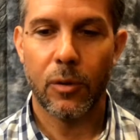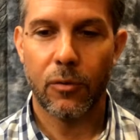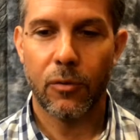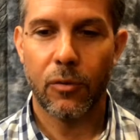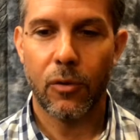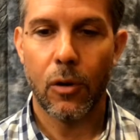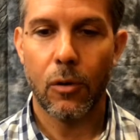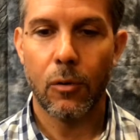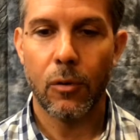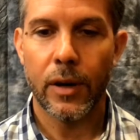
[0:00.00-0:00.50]

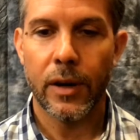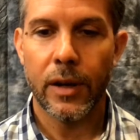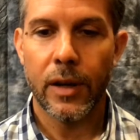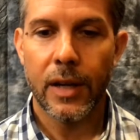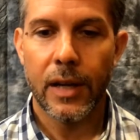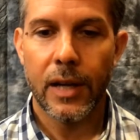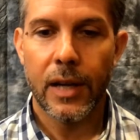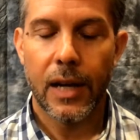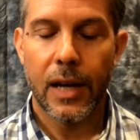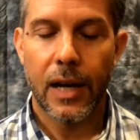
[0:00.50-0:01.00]
forward
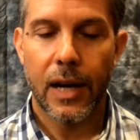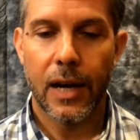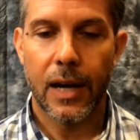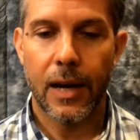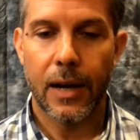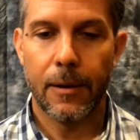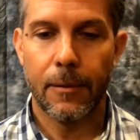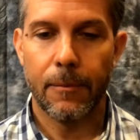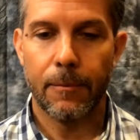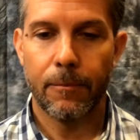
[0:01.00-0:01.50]

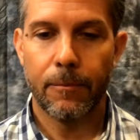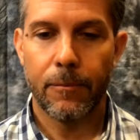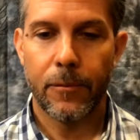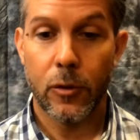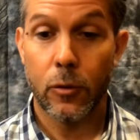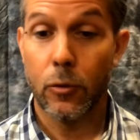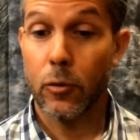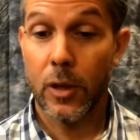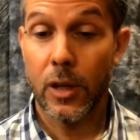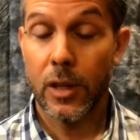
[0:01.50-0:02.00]

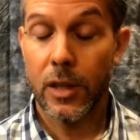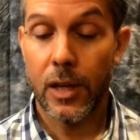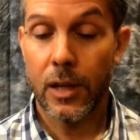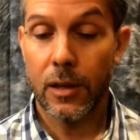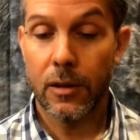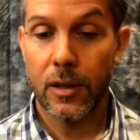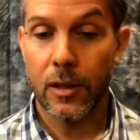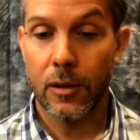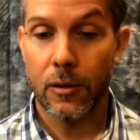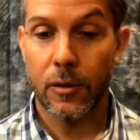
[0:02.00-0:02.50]
through
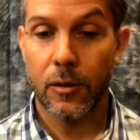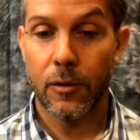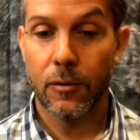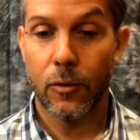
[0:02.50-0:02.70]
the